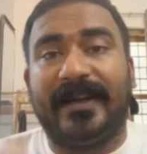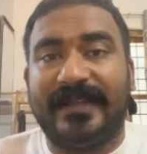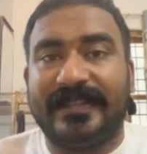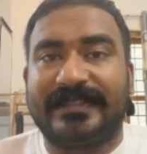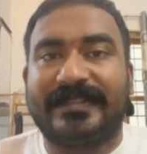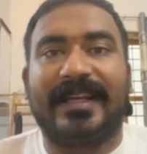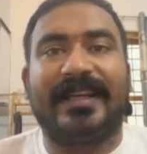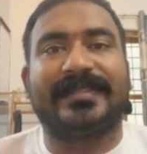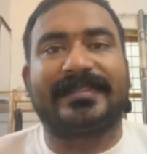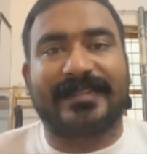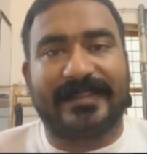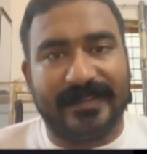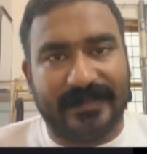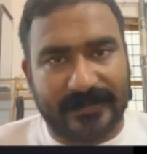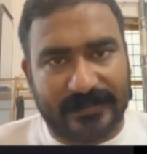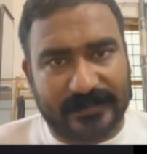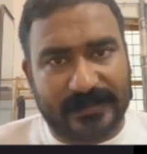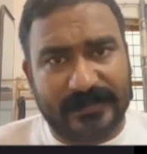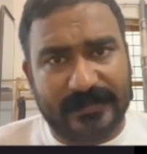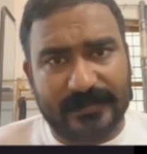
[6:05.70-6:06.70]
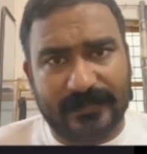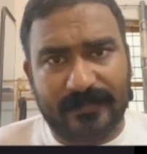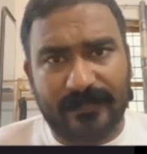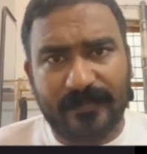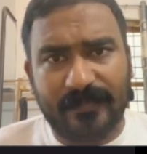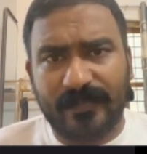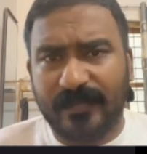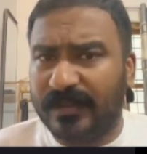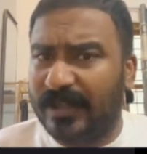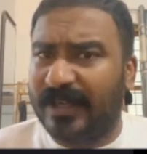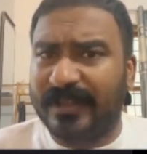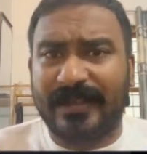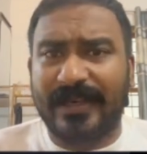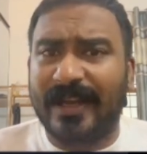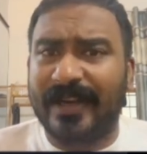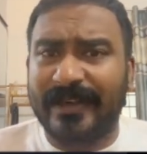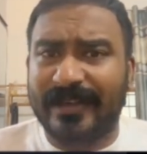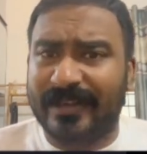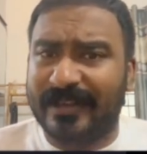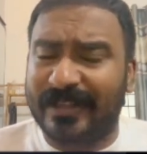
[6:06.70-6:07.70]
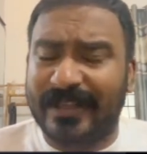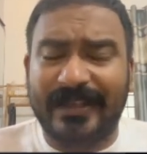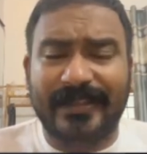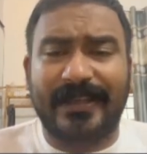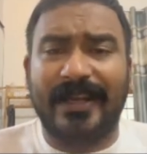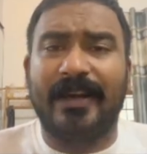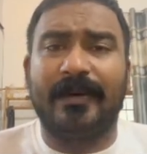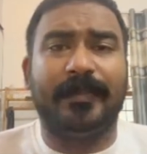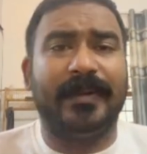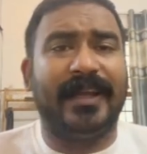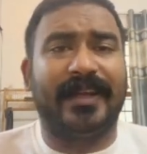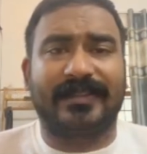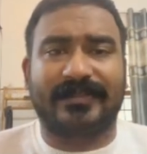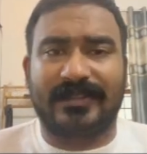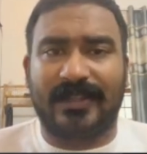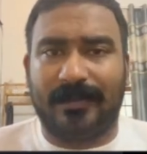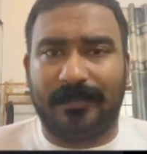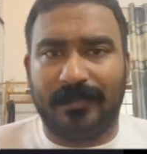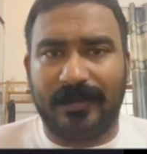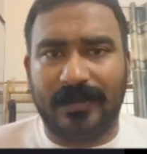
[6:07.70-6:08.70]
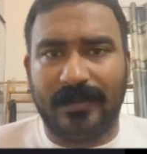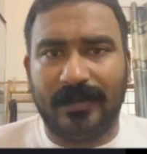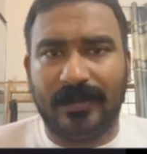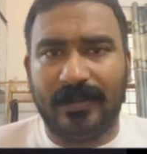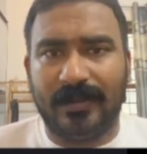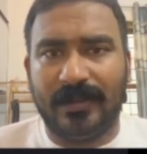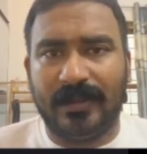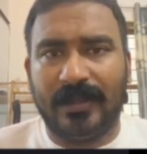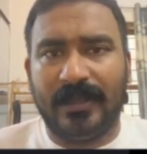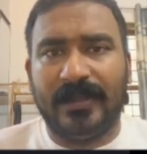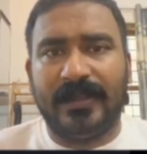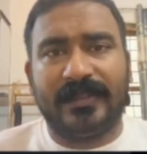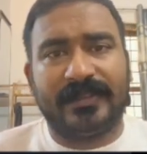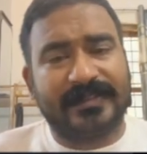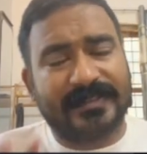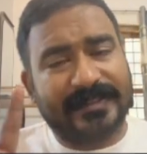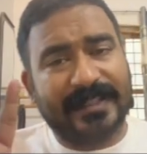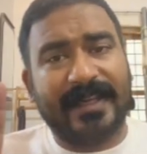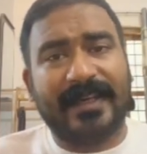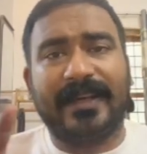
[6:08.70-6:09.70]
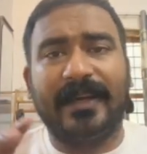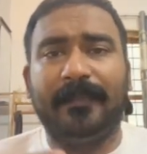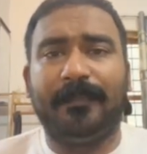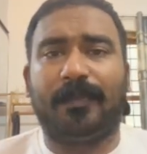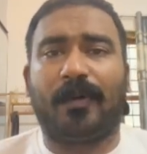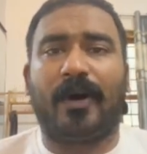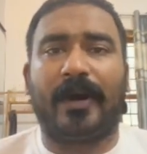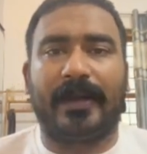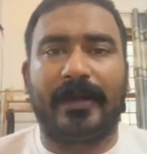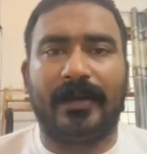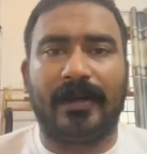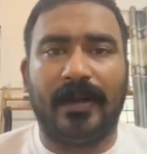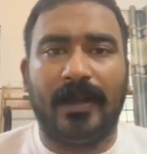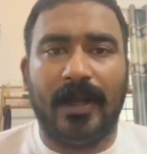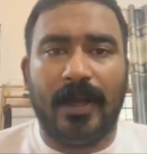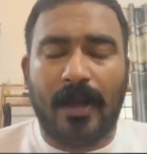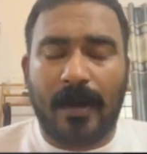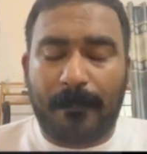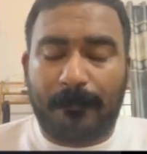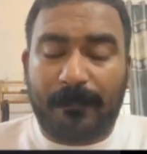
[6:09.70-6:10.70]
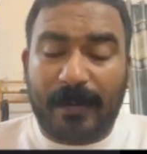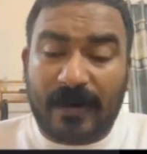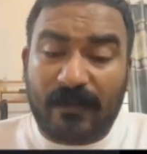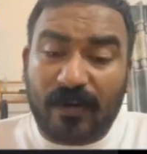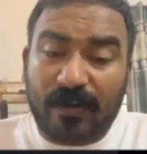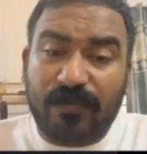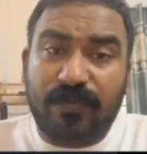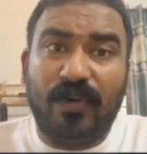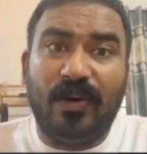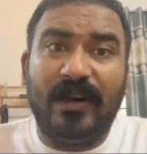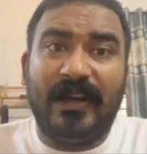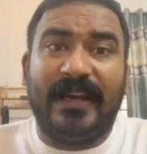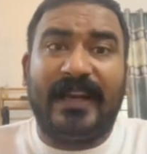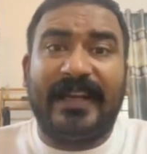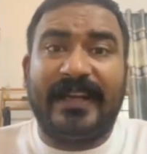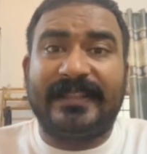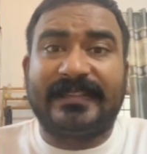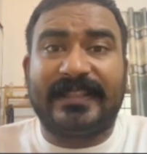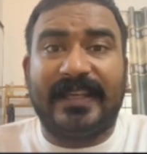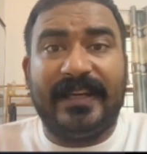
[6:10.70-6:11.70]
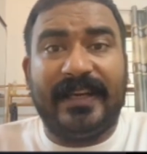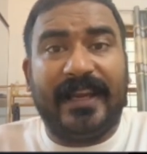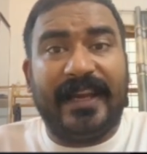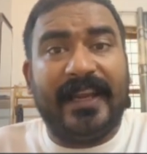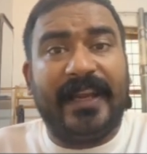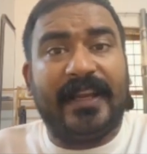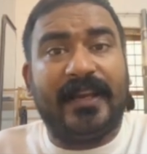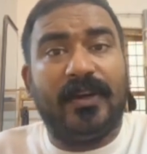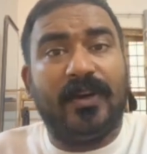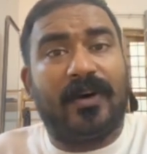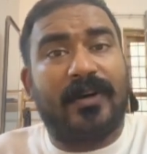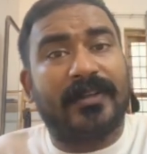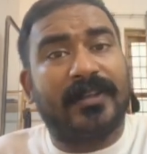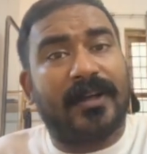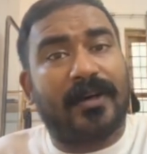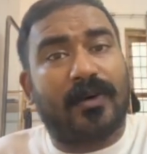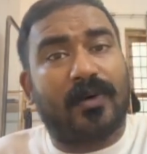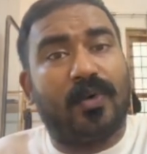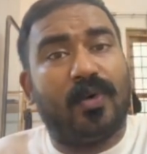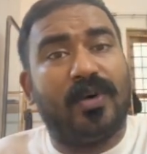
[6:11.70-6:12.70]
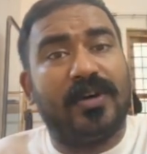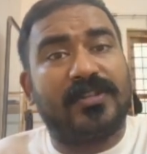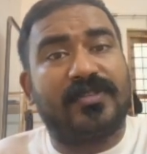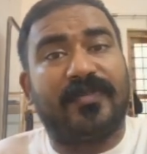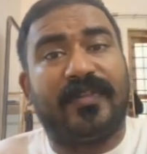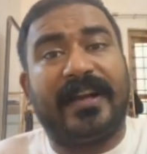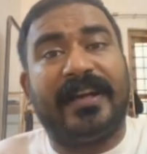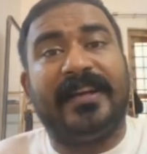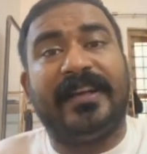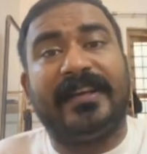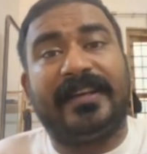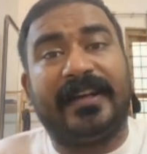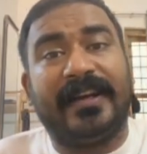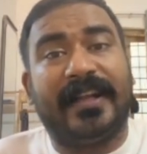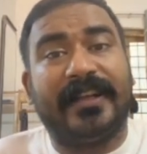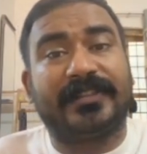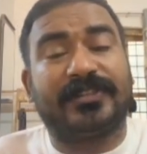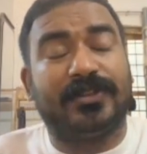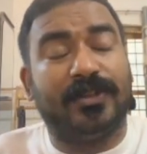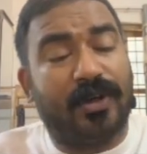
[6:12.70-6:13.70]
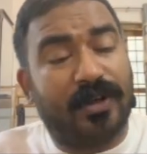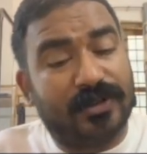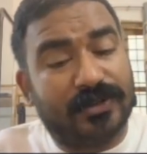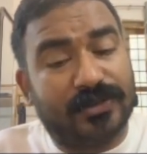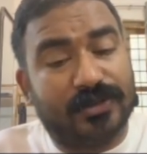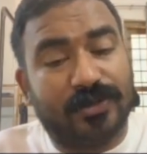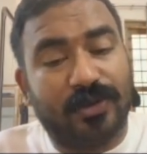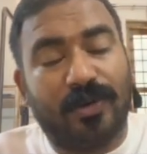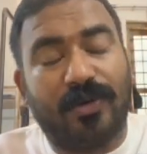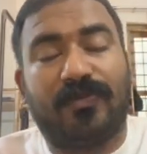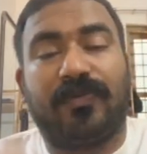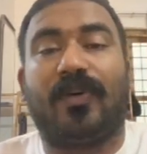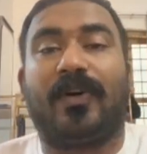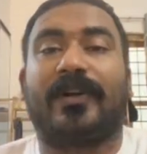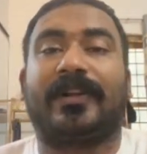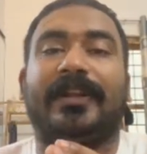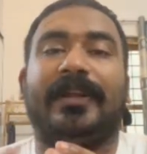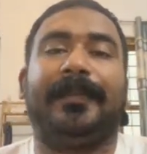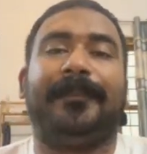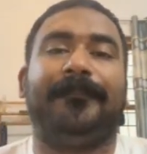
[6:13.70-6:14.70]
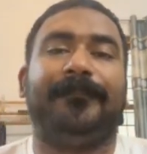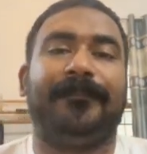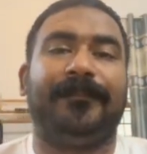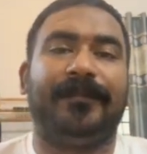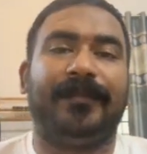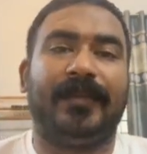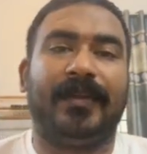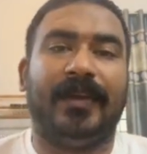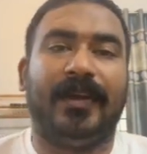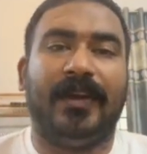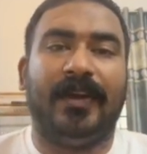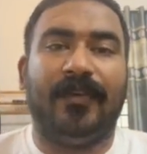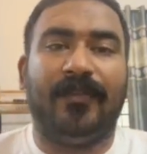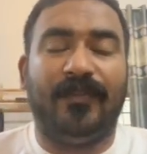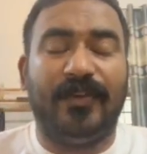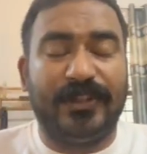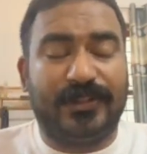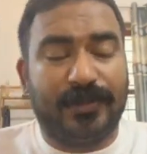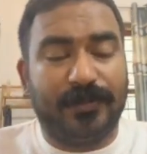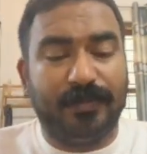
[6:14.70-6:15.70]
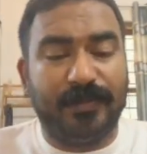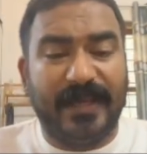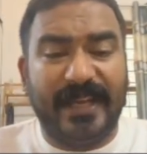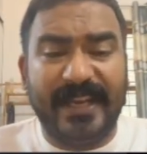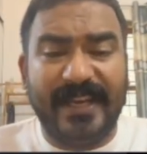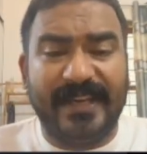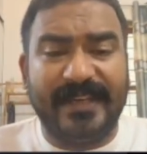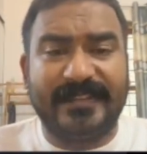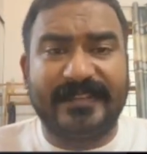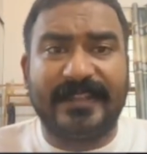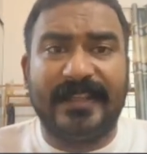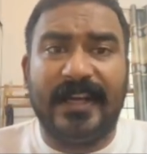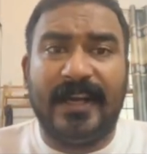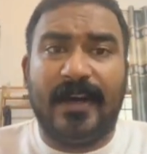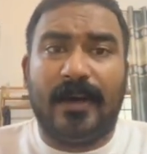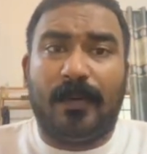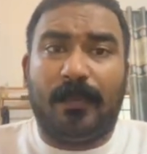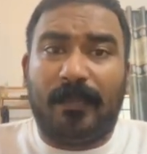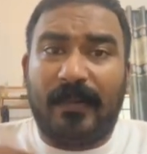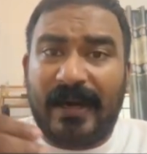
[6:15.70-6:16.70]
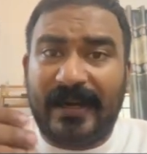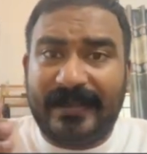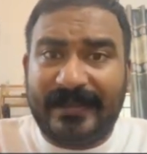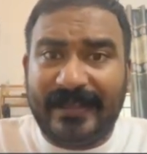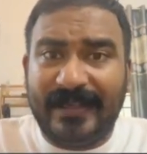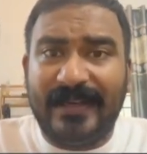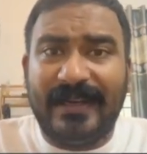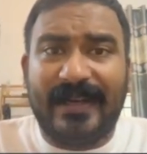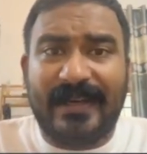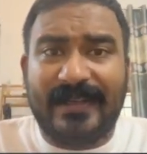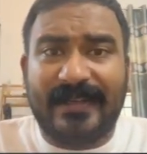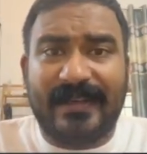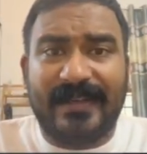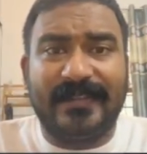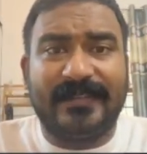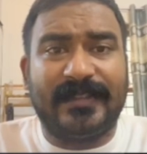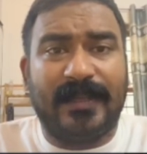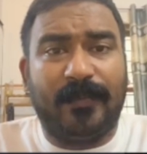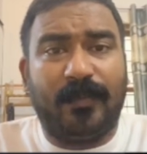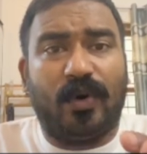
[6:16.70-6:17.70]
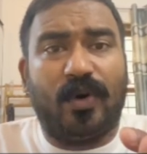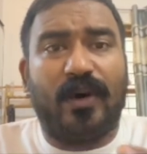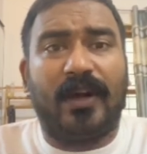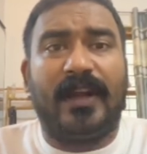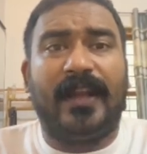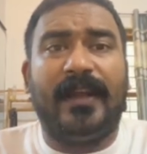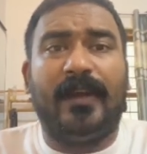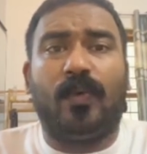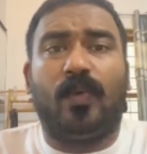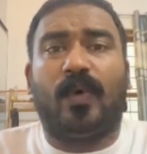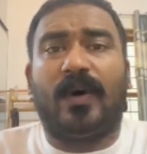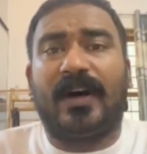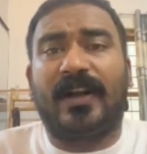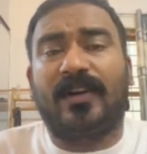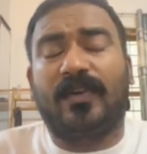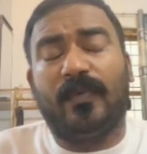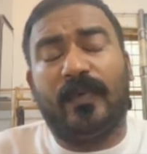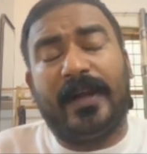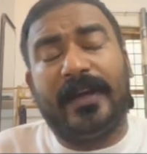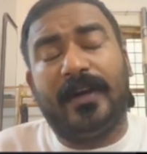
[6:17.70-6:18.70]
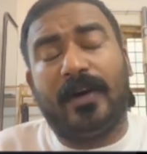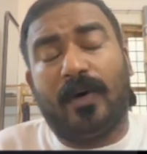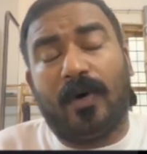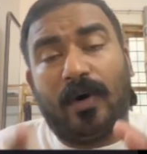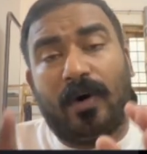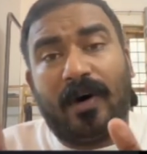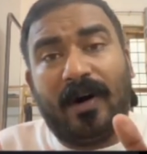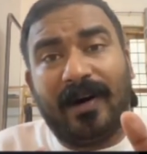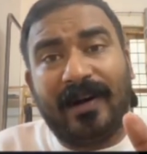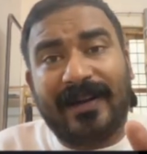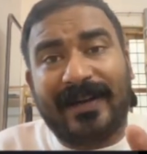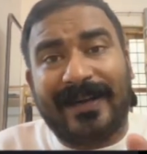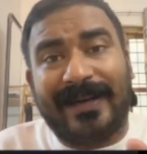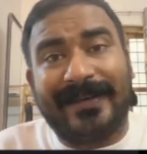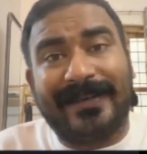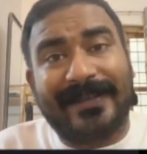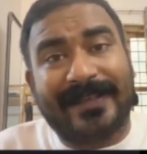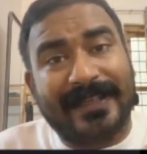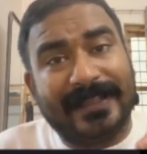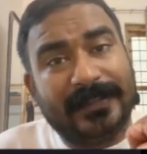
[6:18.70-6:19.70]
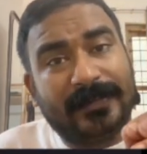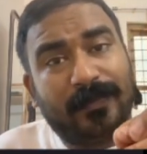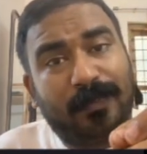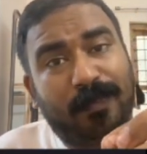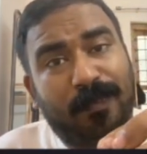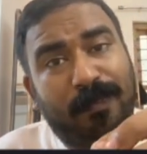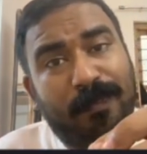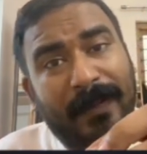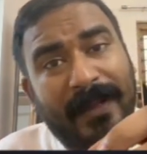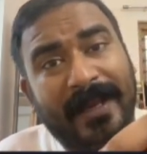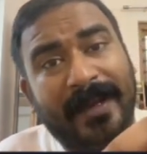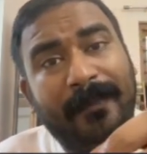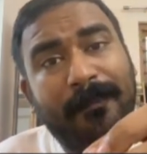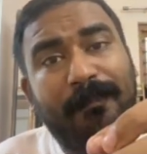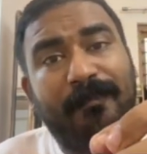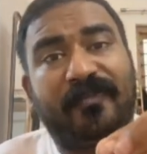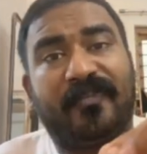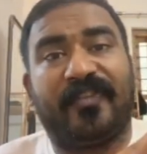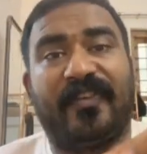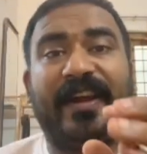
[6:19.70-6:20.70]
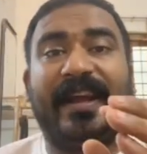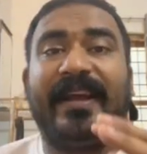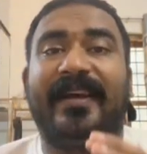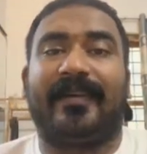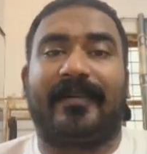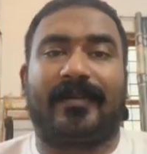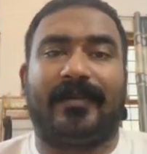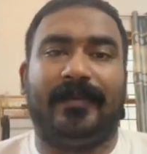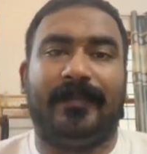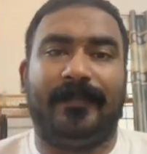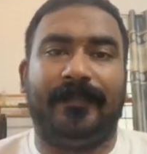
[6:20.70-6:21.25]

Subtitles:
disasters. That can be example. Second point, powerful nation ignore the rules when it does not suit for them. Which means multilateralism only work when all countries play fair.